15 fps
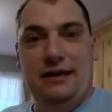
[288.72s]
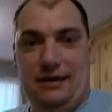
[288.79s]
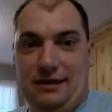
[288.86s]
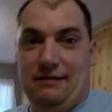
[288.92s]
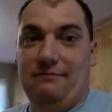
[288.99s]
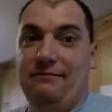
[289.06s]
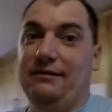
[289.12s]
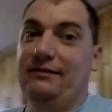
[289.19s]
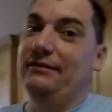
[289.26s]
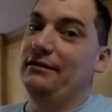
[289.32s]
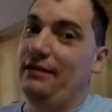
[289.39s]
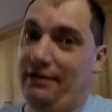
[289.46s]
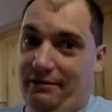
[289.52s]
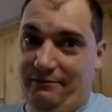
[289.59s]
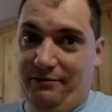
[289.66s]
yeah, we did
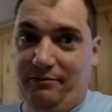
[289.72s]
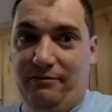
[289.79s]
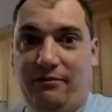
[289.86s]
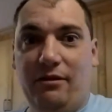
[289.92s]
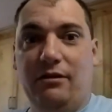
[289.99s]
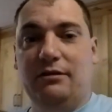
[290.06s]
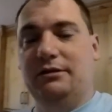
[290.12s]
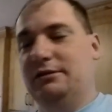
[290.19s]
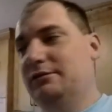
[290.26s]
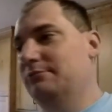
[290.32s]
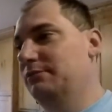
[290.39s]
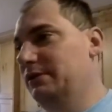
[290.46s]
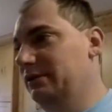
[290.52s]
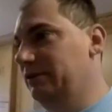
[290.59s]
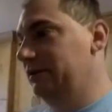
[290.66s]
have an
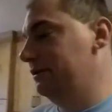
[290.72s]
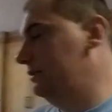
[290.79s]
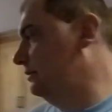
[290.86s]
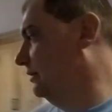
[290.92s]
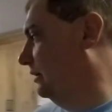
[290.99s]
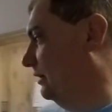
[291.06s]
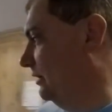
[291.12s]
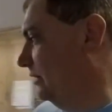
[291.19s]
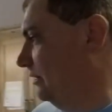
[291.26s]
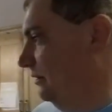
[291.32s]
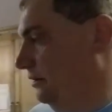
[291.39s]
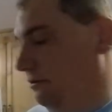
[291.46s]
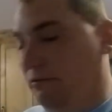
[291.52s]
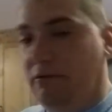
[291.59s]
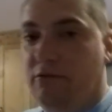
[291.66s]
awesome dinner.
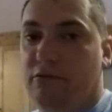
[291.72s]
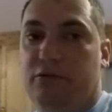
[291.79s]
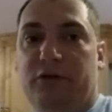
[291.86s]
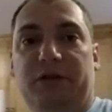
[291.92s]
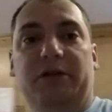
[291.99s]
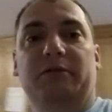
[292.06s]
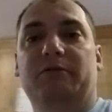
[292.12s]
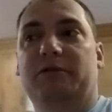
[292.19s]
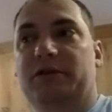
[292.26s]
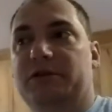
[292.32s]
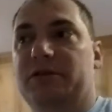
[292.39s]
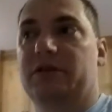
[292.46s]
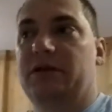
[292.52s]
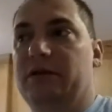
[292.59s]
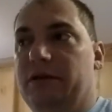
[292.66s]
It really
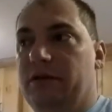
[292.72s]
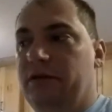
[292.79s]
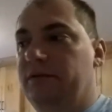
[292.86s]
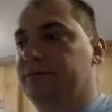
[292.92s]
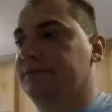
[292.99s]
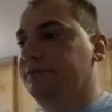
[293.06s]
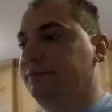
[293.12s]
was good.